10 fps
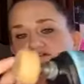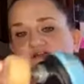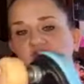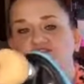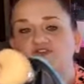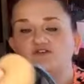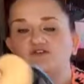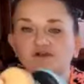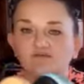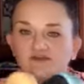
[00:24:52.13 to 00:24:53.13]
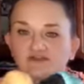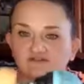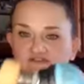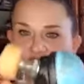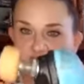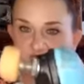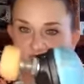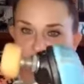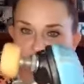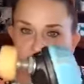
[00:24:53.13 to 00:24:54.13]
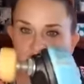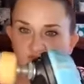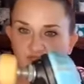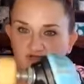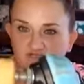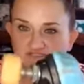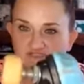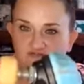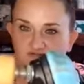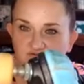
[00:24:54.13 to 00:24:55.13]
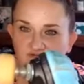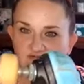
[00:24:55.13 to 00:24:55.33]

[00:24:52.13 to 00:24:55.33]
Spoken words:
if you are one of those people where it bugs you,